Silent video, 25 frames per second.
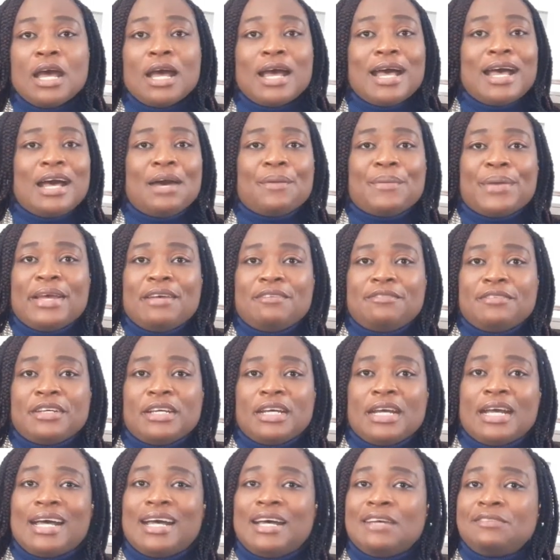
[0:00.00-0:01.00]
However,
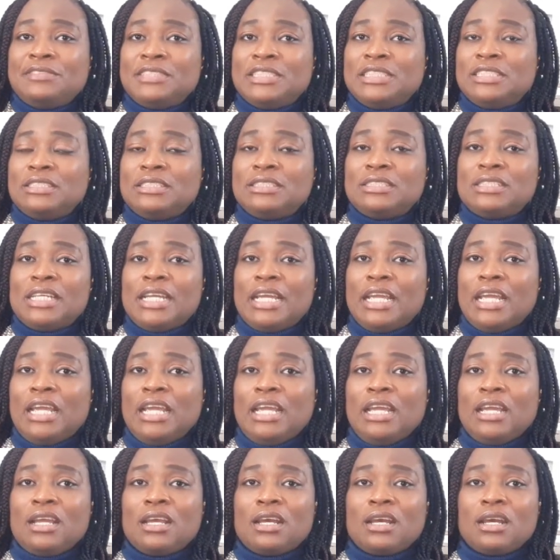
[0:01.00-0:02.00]
having
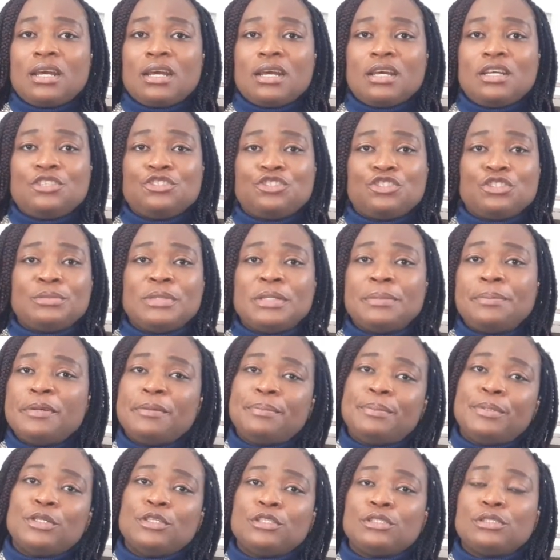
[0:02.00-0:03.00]
a consumer
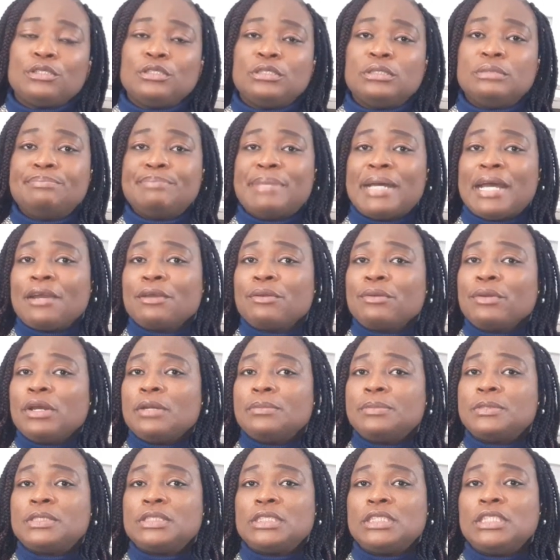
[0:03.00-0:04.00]
proposal,
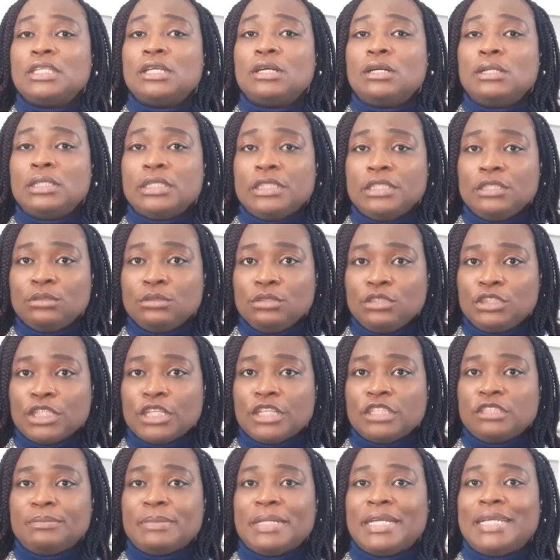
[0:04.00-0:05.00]
bankruptcy, or legal
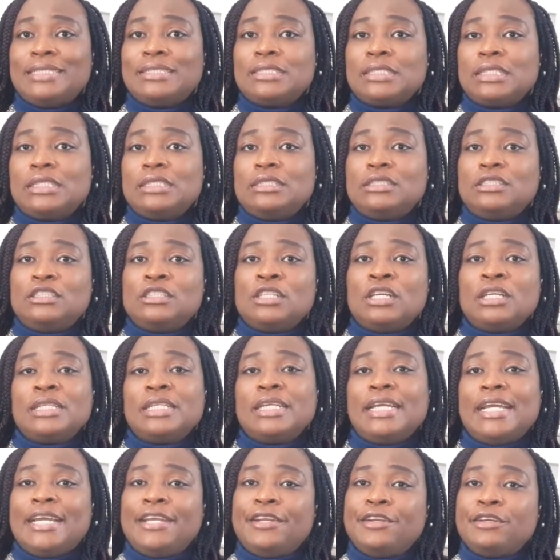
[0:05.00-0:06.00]
judgment is not
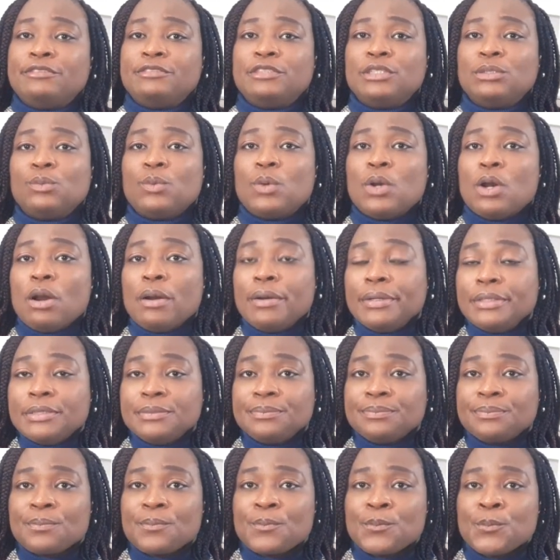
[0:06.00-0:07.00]
the end of the
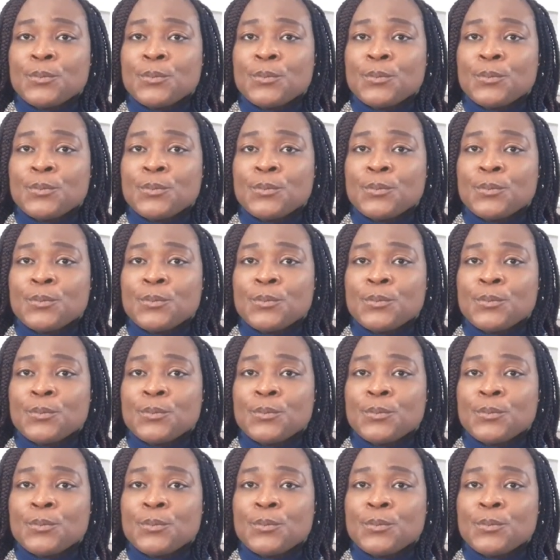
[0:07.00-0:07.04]
world.